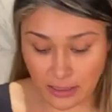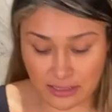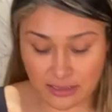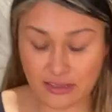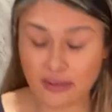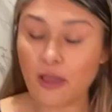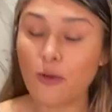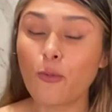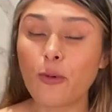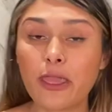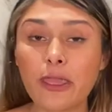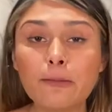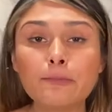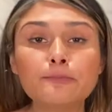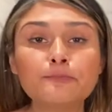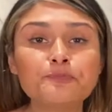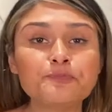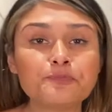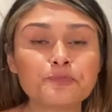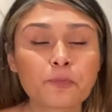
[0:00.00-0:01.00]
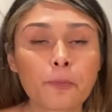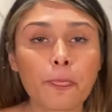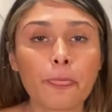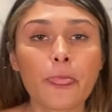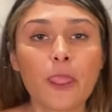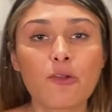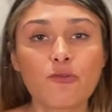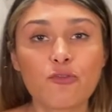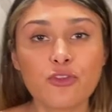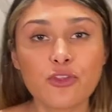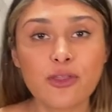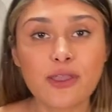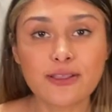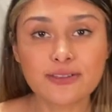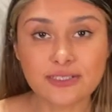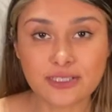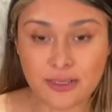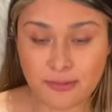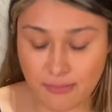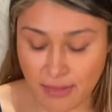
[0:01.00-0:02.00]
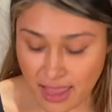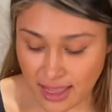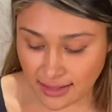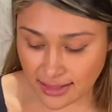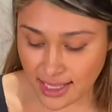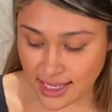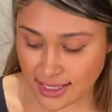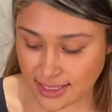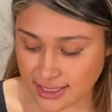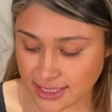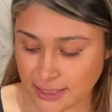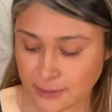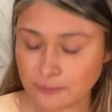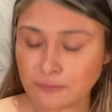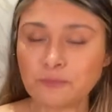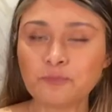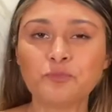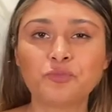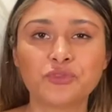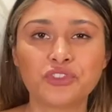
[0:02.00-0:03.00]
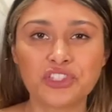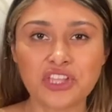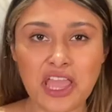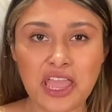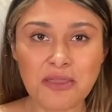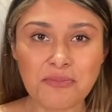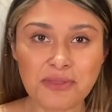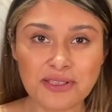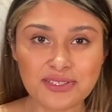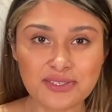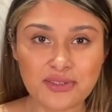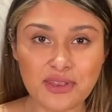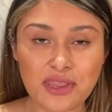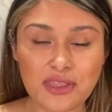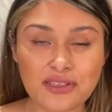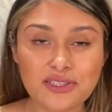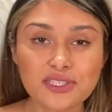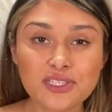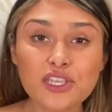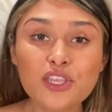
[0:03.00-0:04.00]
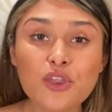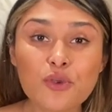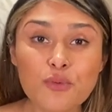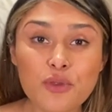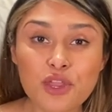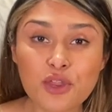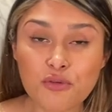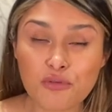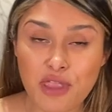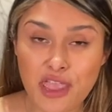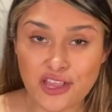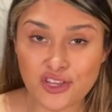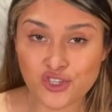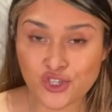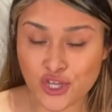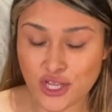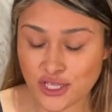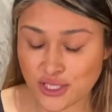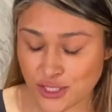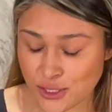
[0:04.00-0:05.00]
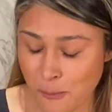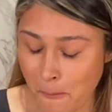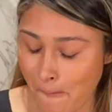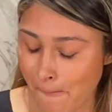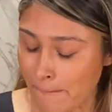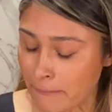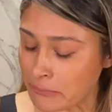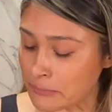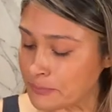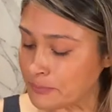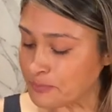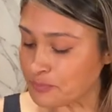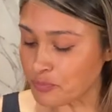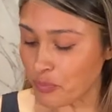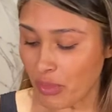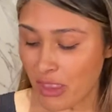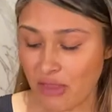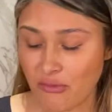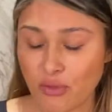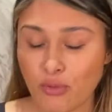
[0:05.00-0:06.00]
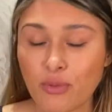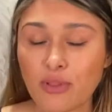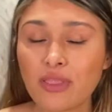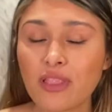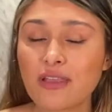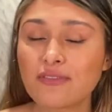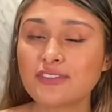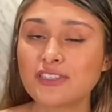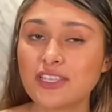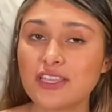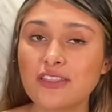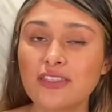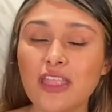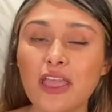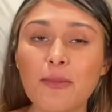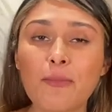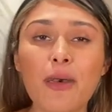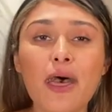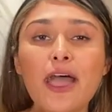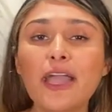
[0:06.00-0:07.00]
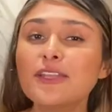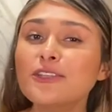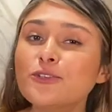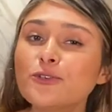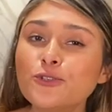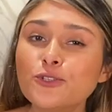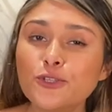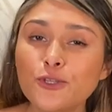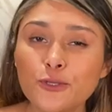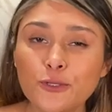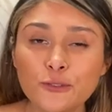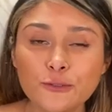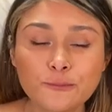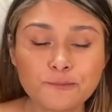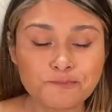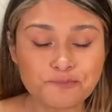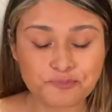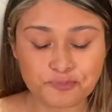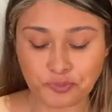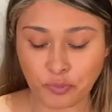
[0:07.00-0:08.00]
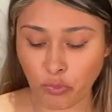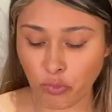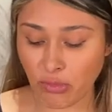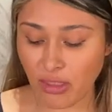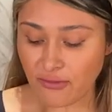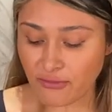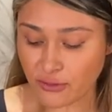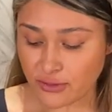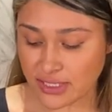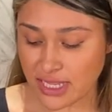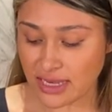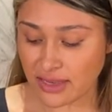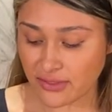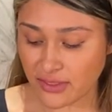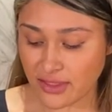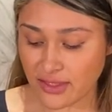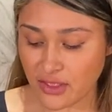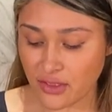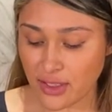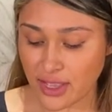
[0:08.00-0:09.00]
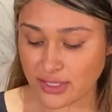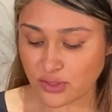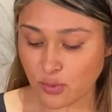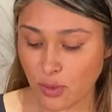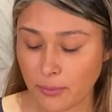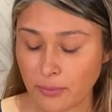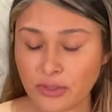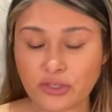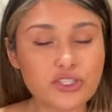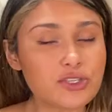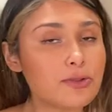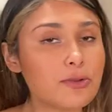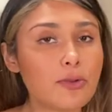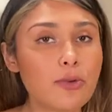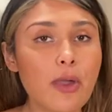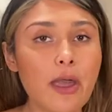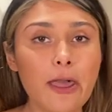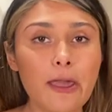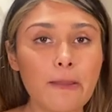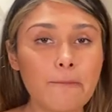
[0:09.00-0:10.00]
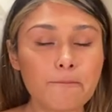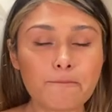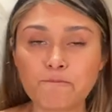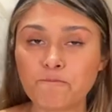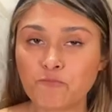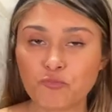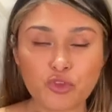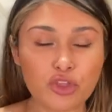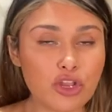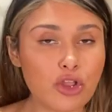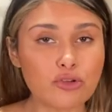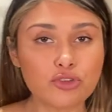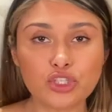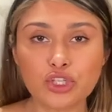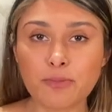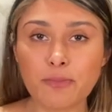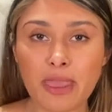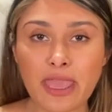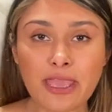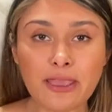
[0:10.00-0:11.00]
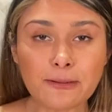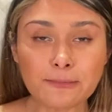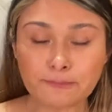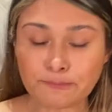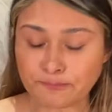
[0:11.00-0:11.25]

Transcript: I cannot wait for you guys to make this. Tag me so that I can see your recreations. Everyone loves seeing them. I do too. If there's anything that you guys want me to, um, you know, to make,